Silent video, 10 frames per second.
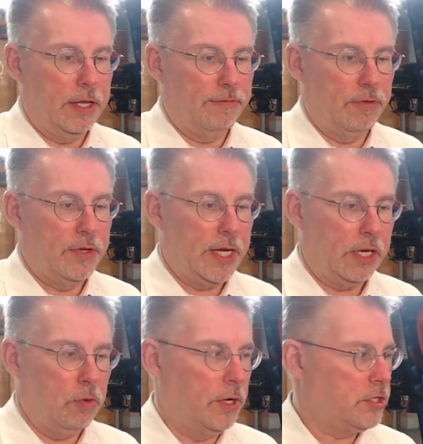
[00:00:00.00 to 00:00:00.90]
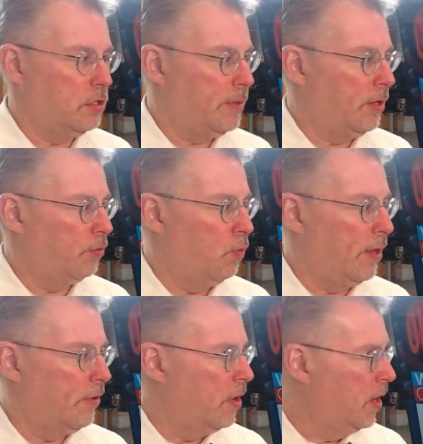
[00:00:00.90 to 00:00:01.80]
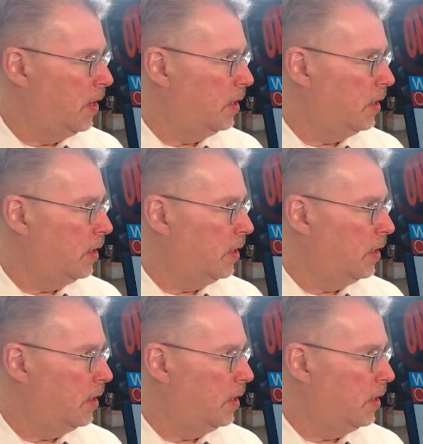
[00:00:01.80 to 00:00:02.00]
If you've got a question about the weather,